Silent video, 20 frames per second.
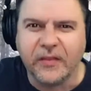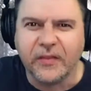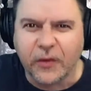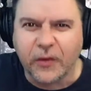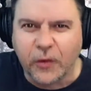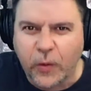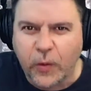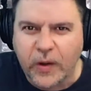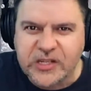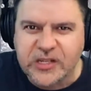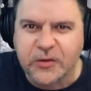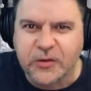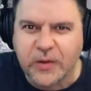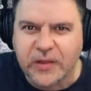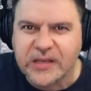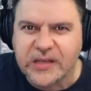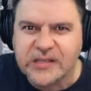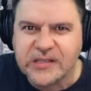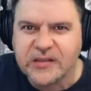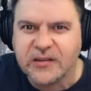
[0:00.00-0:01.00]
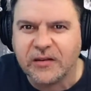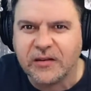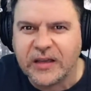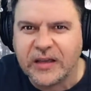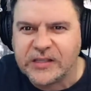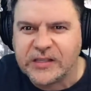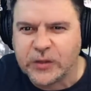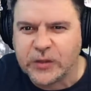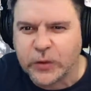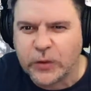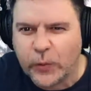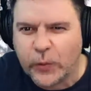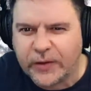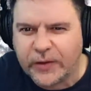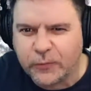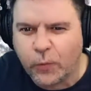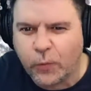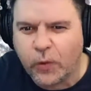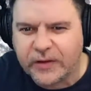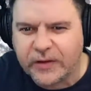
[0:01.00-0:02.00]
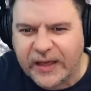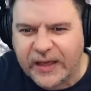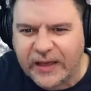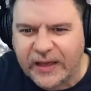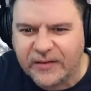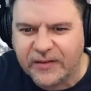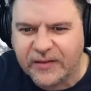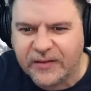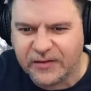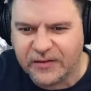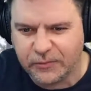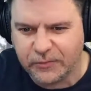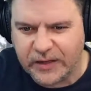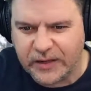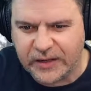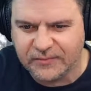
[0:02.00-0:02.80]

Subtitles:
question with this song is always what key to do it in.